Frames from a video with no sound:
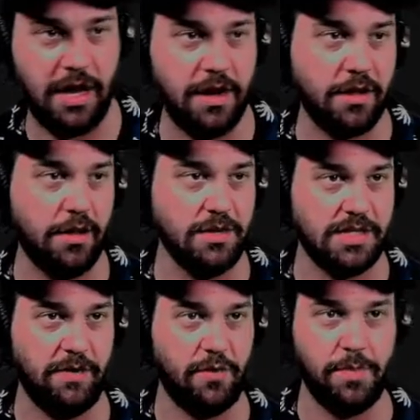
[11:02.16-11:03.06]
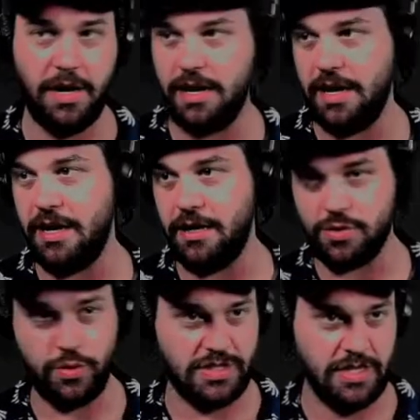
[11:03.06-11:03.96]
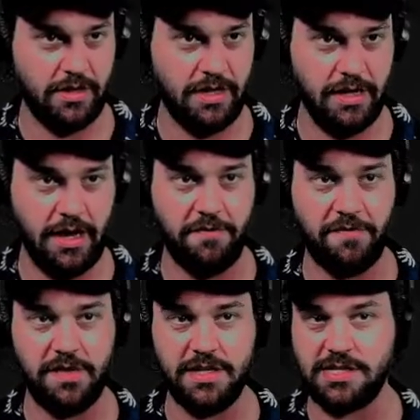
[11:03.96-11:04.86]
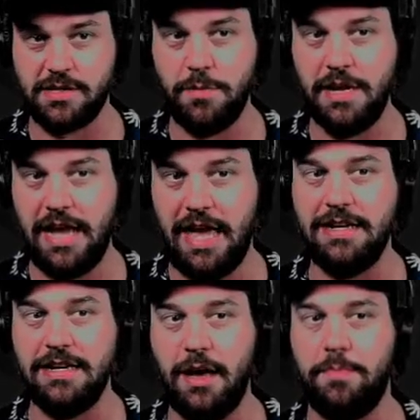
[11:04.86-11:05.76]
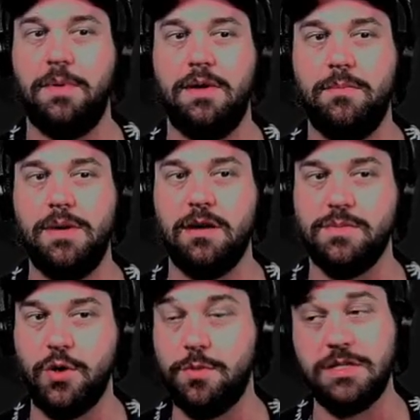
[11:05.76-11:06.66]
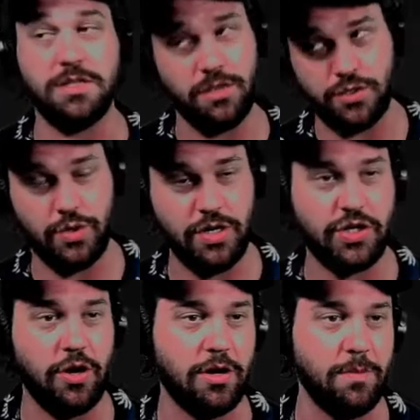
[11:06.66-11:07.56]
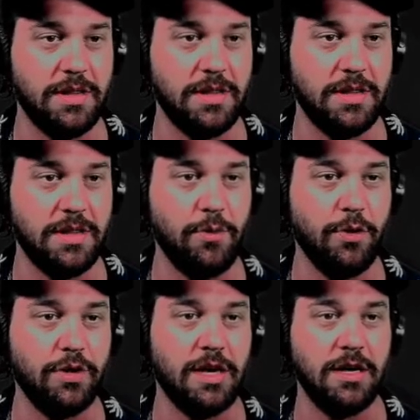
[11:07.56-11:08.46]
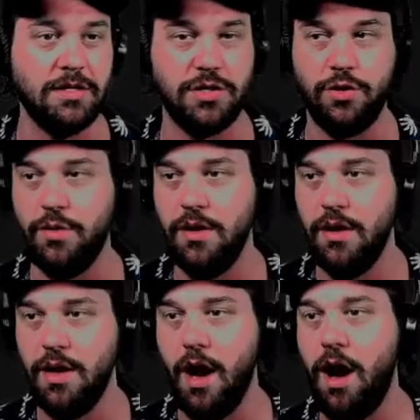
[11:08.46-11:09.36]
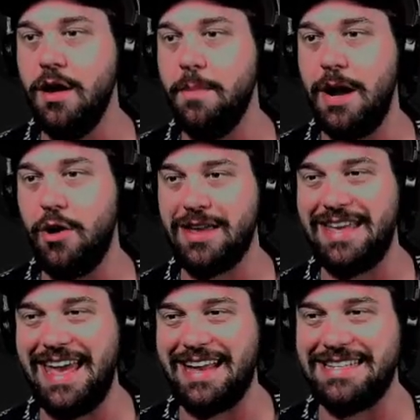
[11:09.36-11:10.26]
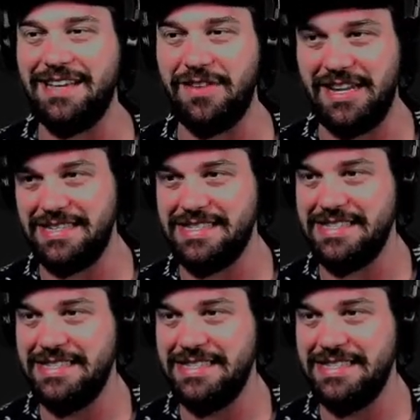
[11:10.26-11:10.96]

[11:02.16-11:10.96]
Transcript: of close, everybody. And interestingly enough, this committee ended up being absorbed into the Judiciary Committee, but they were looking into un-American activities.